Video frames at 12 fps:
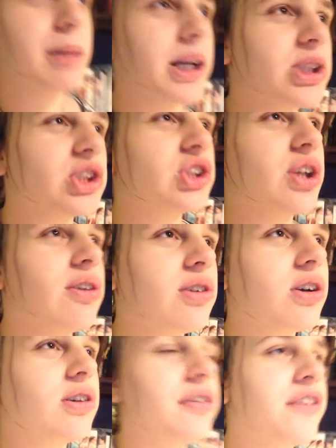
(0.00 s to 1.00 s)
but I just don't
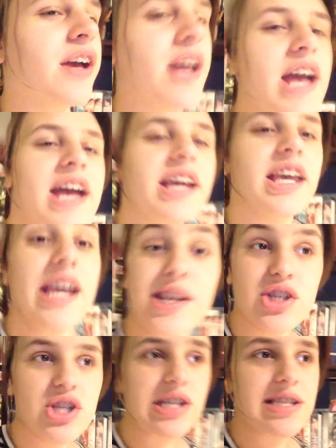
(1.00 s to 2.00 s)
know if
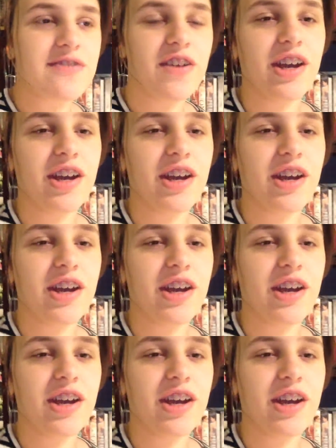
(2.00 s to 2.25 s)
Kenji's